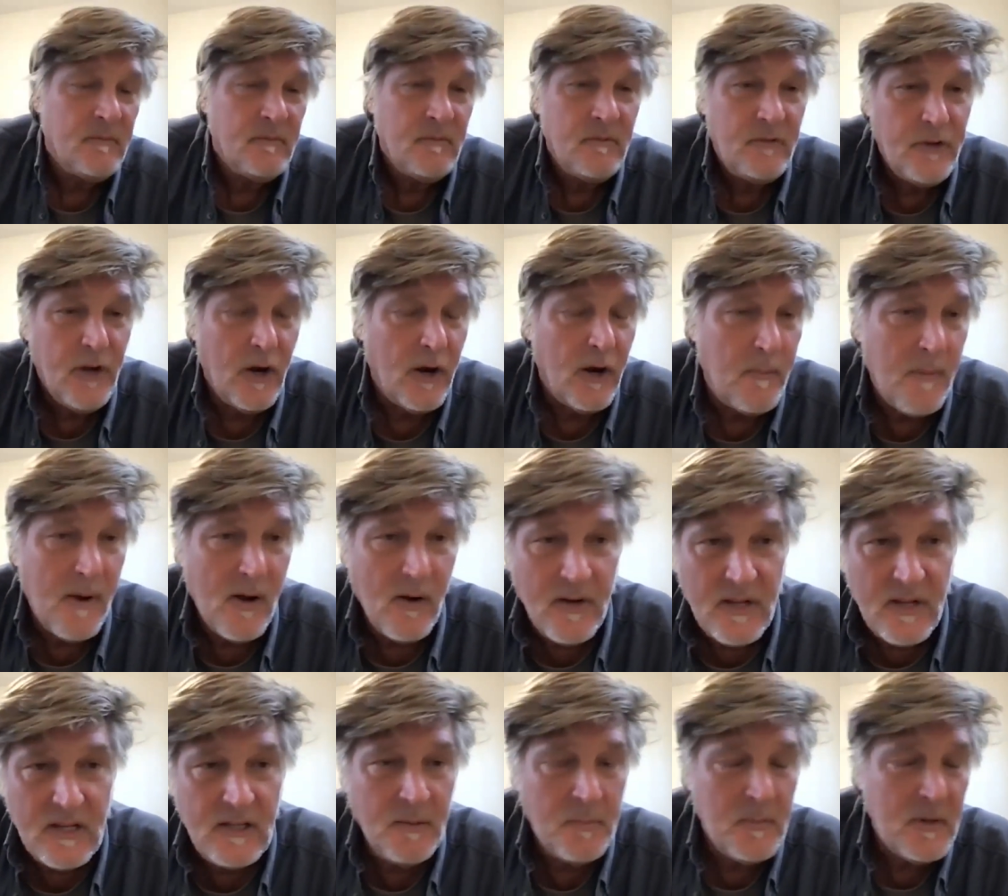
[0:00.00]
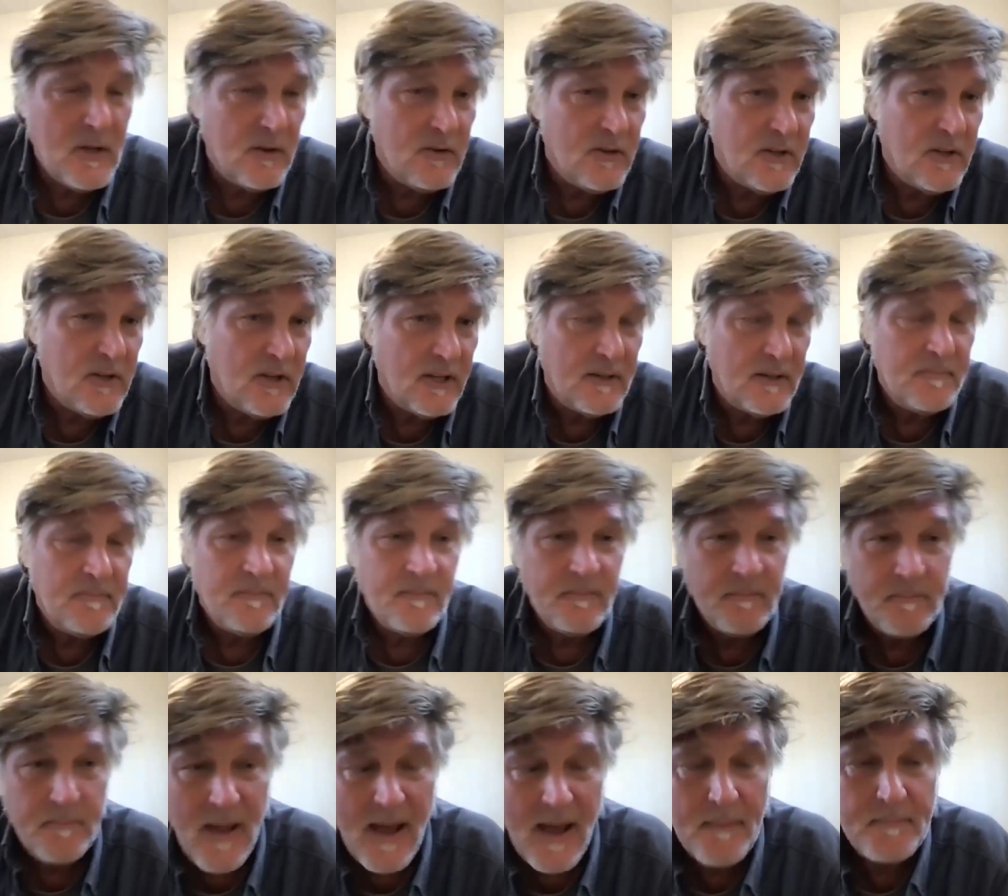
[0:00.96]
ceremony, communion,
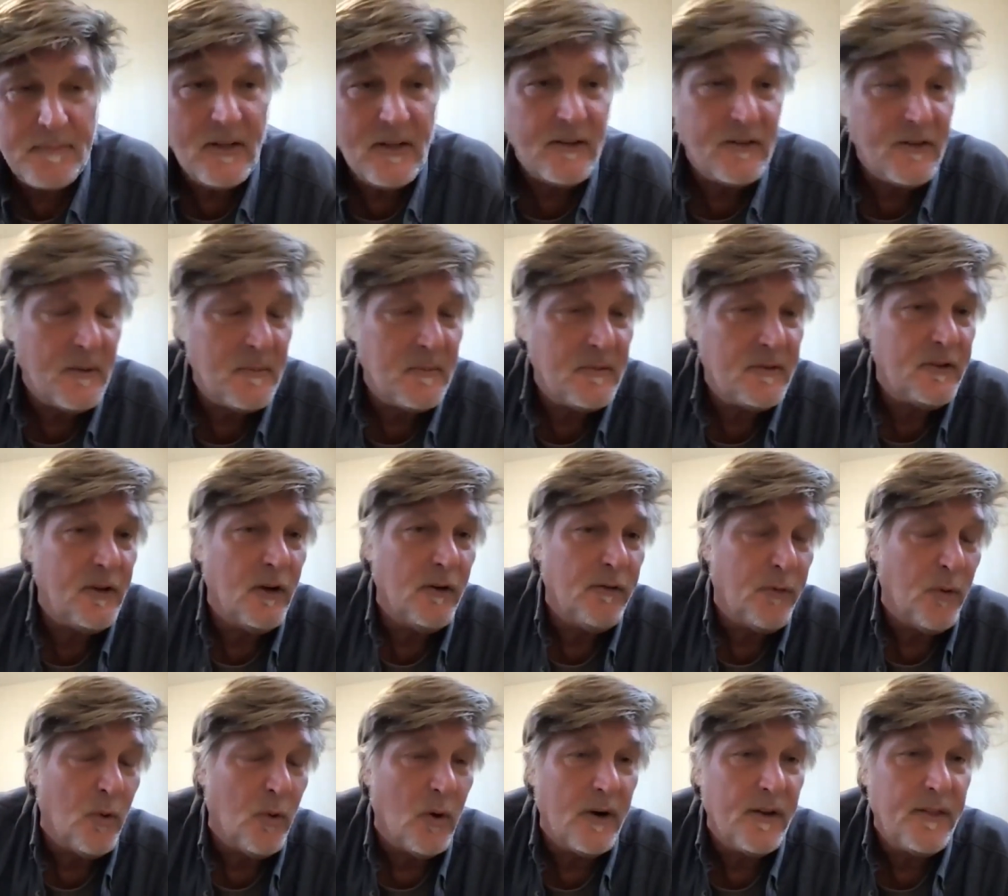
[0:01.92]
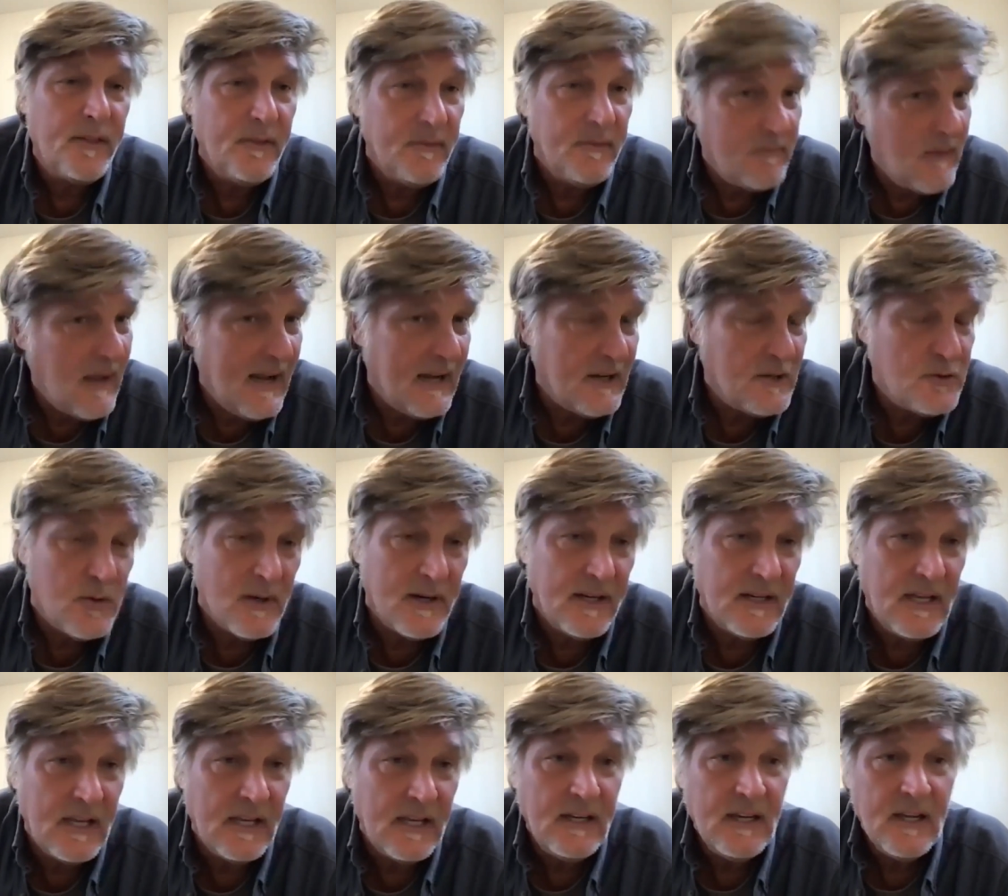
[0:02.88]
baptism, so forth, and
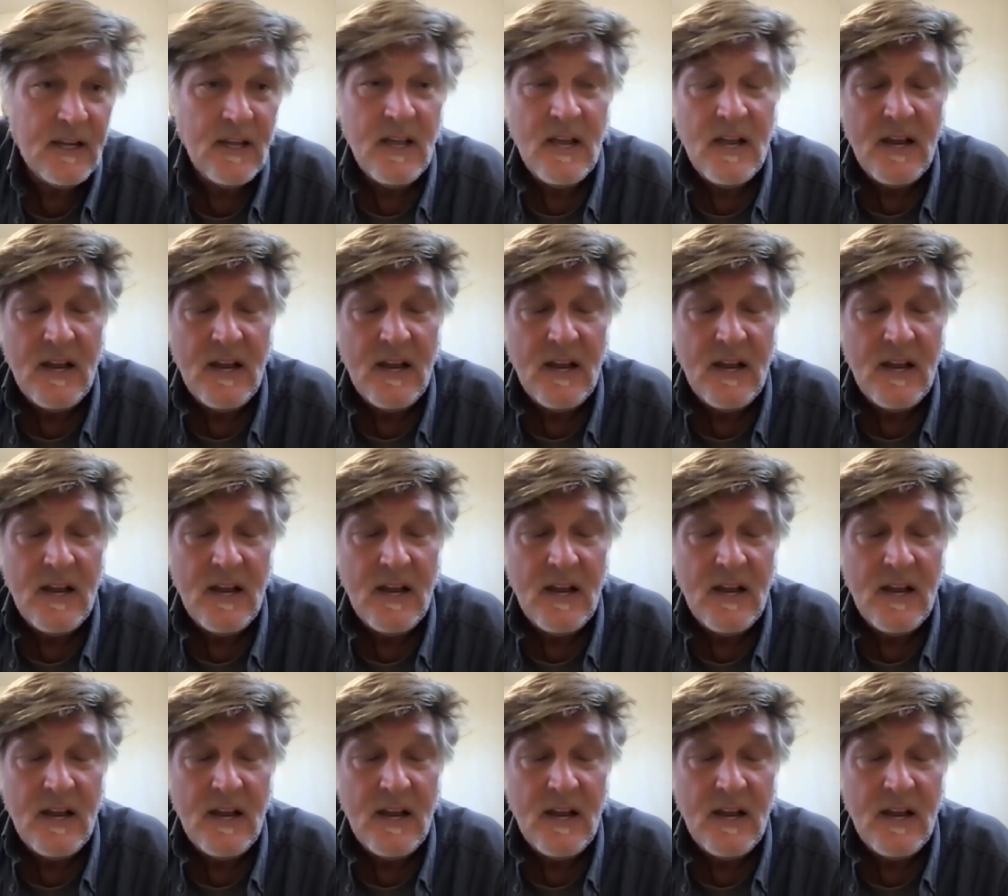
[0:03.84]
drinking,